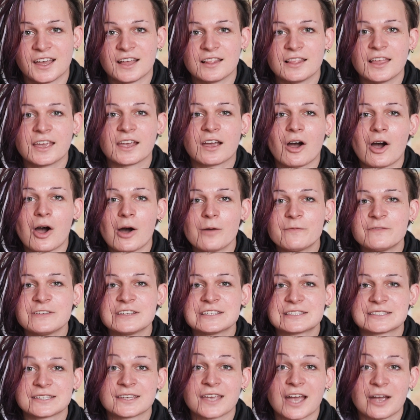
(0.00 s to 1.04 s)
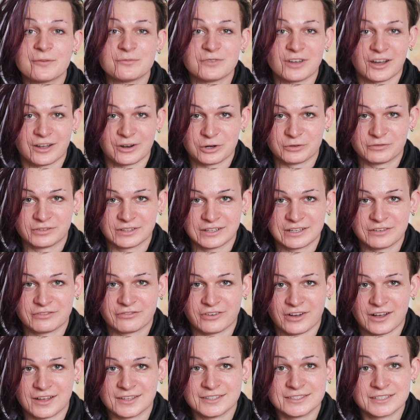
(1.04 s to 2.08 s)
Like, obviously I'm not overly
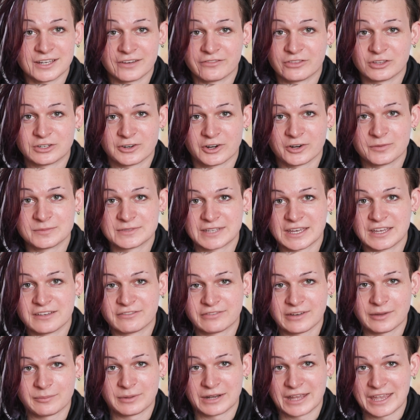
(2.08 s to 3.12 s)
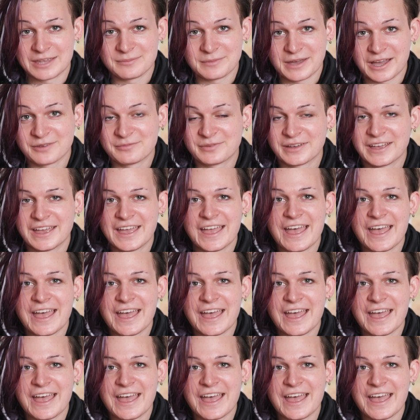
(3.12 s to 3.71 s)
fond of the terms AFAB and AMAB,